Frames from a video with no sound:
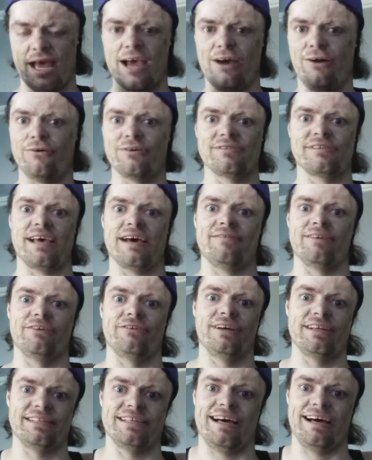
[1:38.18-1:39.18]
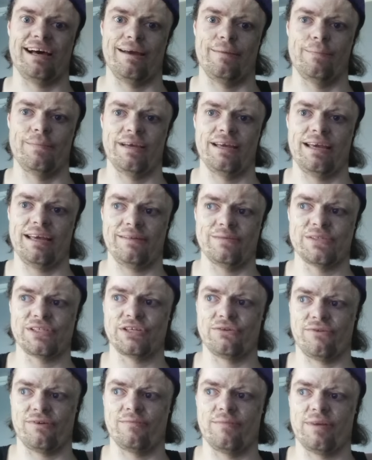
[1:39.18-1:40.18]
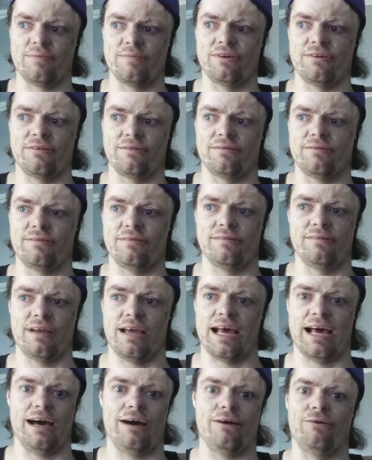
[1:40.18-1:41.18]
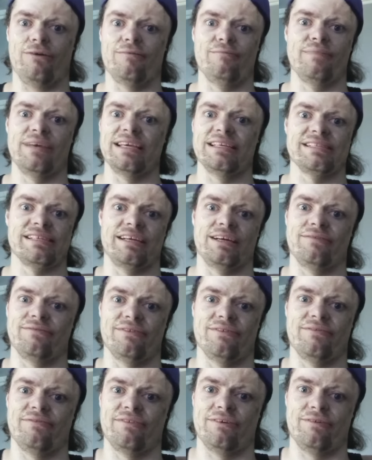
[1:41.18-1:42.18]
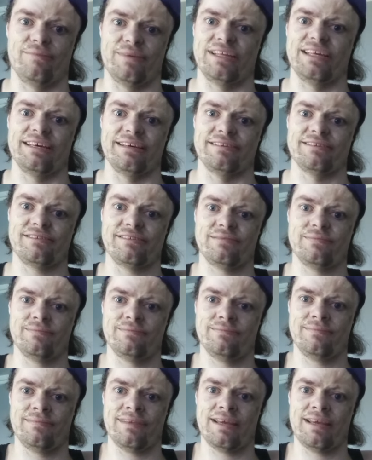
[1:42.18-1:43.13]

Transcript: I always have a great time, and I'm still remembered how amazing of a film it is.